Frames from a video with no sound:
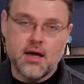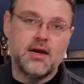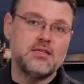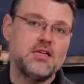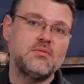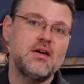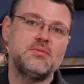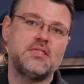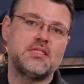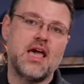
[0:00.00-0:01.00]
Now,
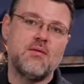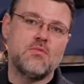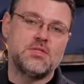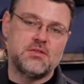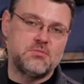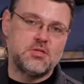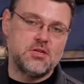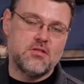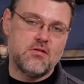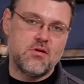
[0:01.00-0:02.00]
sometimes these cameras,
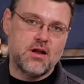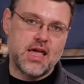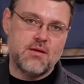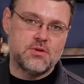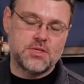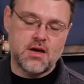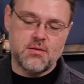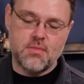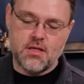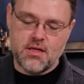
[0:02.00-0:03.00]
especially third party cameras,
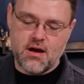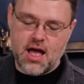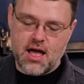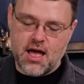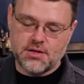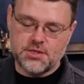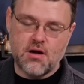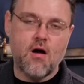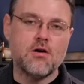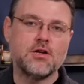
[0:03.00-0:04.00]
come, they're actually
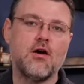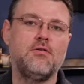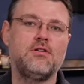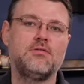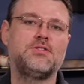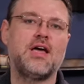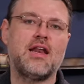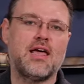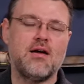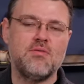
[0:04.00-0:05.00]
hard coded to a
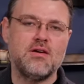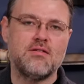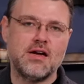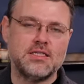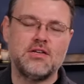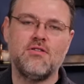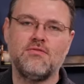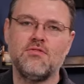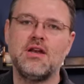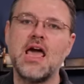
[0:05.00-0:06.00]
static IP address, and you
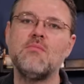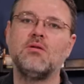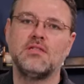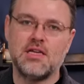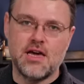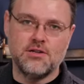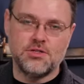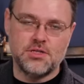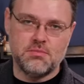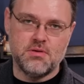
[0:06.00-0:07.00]
have to enable
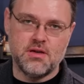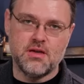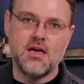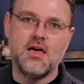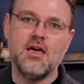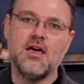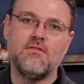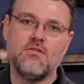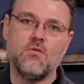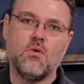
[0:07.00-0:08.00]
DHCP
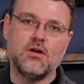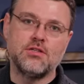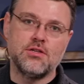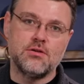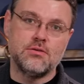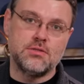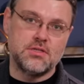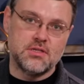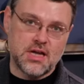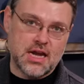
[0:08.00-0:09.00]
if you want to
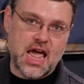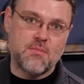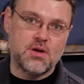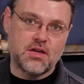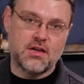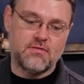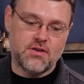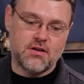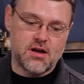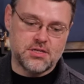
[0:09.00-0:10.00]
use dynamic
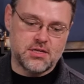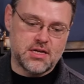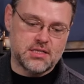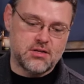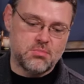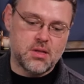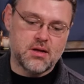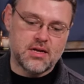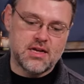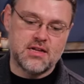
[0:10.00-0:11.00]
configuration, as in you
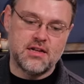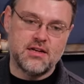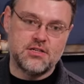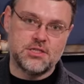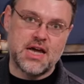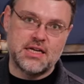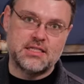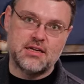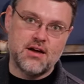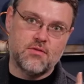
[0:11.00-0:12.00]
plug it in and it just
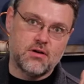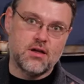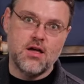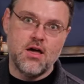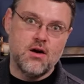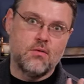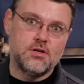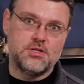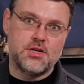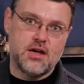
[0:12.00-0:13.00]
asks the network,
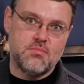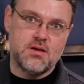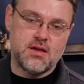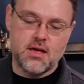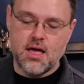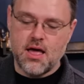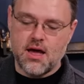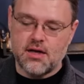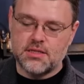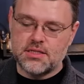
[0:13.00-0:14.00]
what should I be?
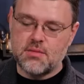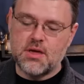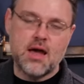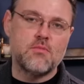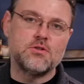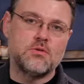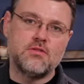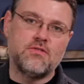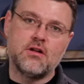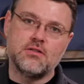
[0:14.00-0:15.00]
Uh, some cameras will
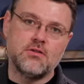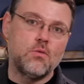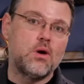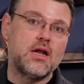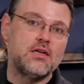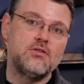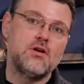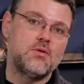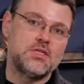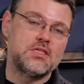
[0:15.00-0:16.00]
default to
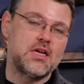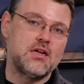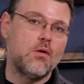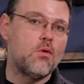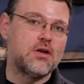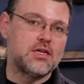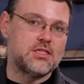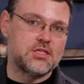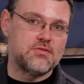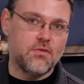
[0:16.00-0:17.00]

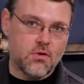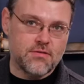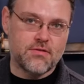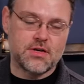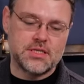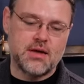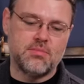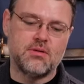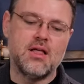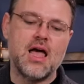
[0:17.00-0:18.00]
192.168.1.64, for
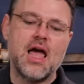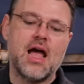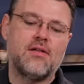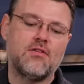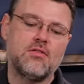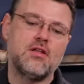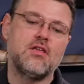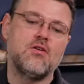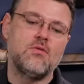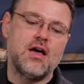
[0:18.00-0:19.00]
example, and so then
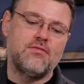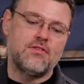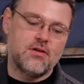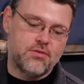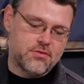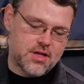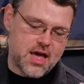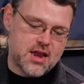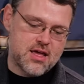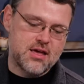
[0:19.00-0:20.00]
you would have to go through the
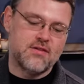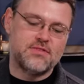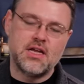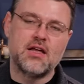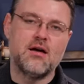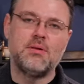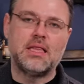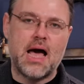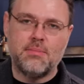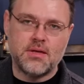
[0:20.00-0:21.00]
headache of setting up a
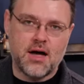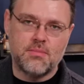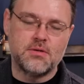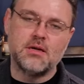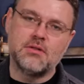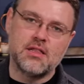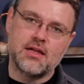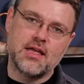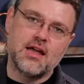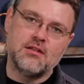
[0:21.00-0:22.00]
laptop or something
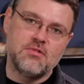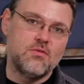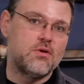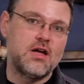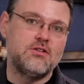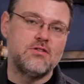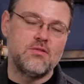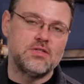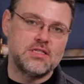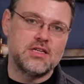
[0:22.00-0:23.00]
like that to be
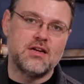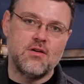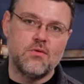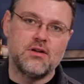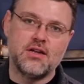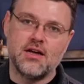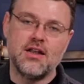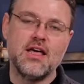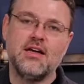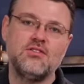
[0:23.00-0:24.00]

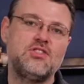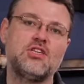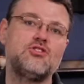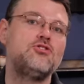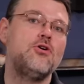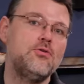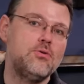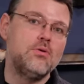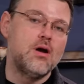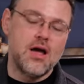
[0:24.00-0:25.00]

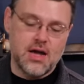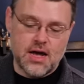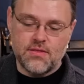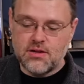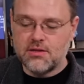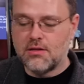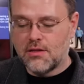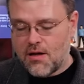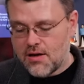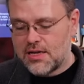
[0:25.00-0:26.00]
192.168.1.62, and then
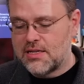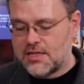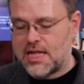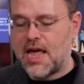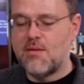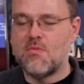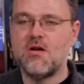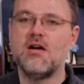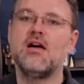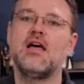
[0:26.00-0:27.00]
log into the
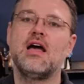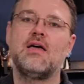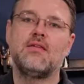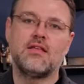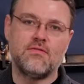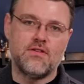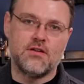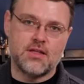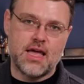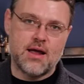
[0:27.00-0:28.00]
camera and then
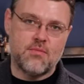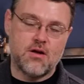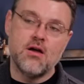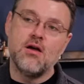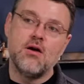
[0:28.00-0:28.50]
configure the camera,